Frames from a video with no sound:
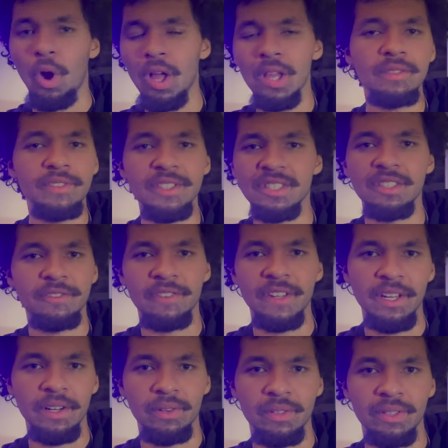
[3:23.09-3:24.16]
All of us have
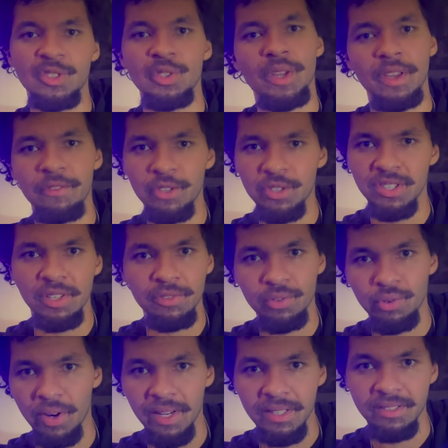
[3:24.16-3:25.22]
failed, so give yourself
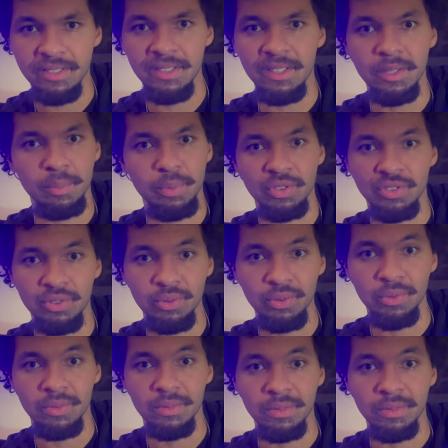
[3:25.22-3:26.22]
grace in the pursuit.